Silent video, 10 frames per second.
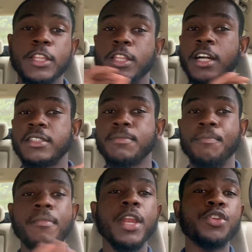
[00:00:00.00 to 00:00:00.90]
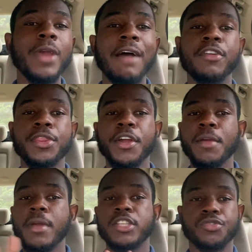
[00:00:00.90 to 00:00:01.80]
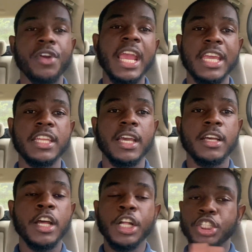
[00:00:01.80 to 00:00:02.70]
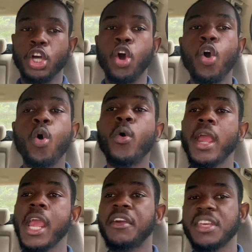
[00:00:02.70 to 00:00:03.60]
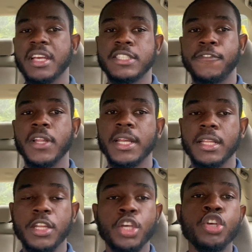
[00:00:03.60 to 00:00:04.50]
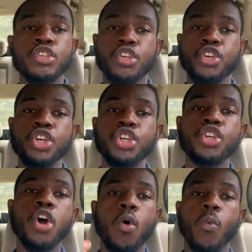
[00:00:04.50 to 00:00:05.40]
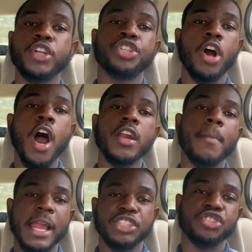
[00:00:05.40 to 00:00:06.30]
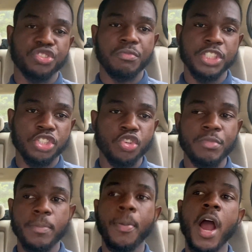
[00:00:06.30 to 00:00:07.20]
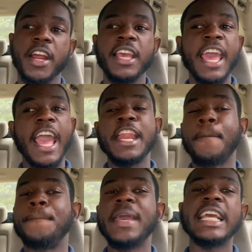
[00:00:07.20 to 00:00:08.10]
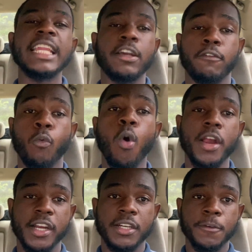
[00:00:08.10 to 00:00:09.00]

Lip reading: The minute you have a 30 minutes rain, the whole area is flooded. So you don't want your automatic transmission to be parked in a big lake of water.